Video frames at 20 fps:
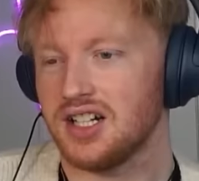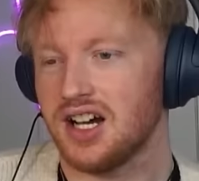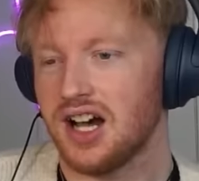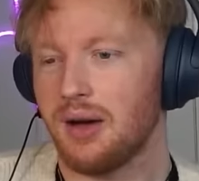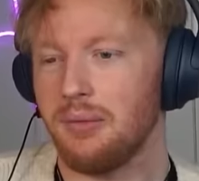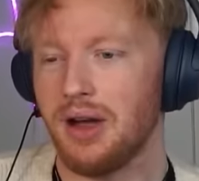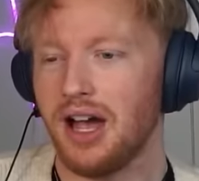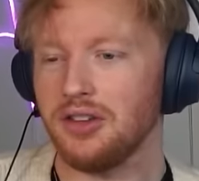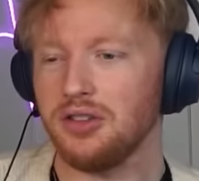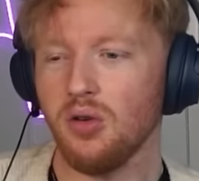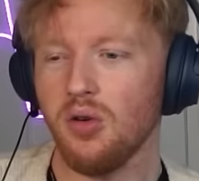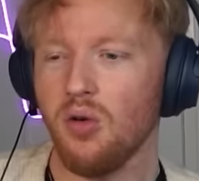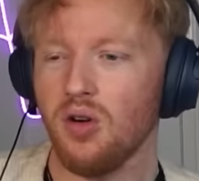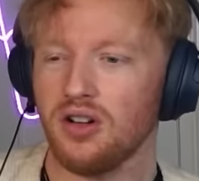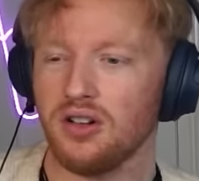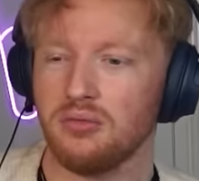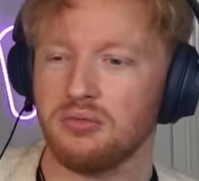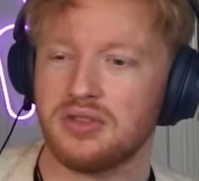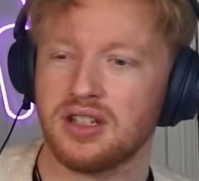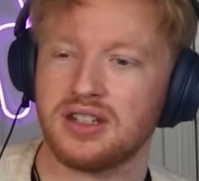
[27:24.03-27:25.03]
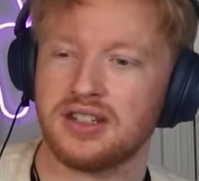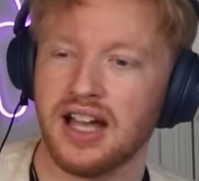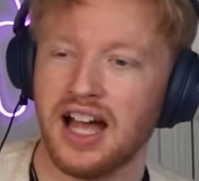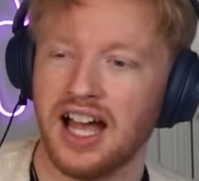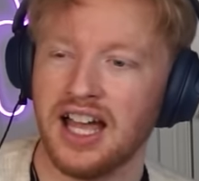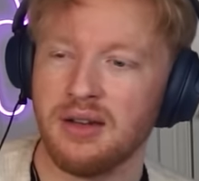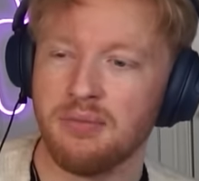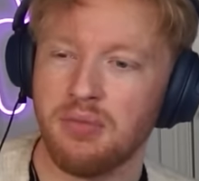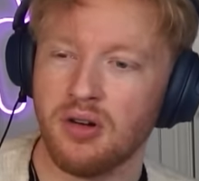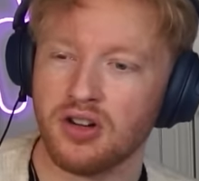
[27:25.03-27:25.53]
I mean, I don't want him to
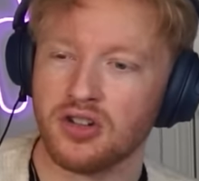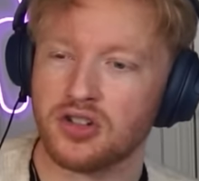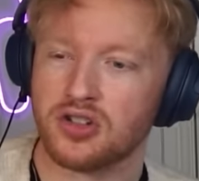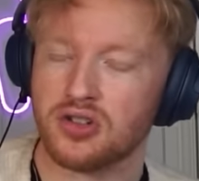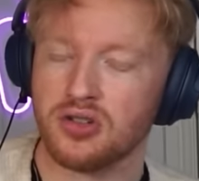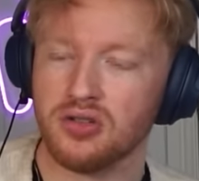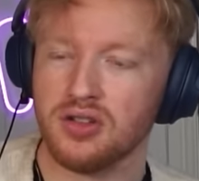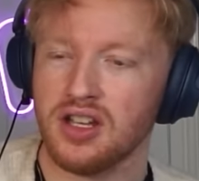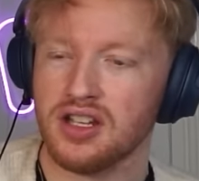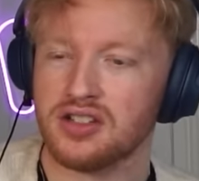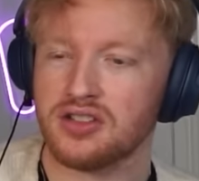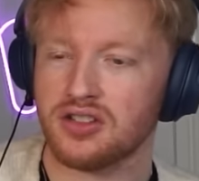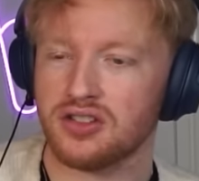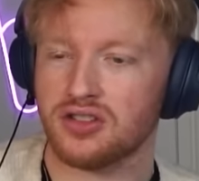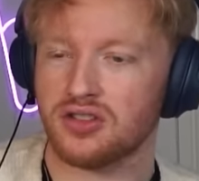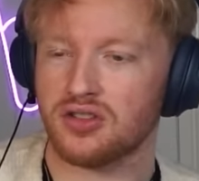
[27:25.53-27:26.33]
die, but surely this is just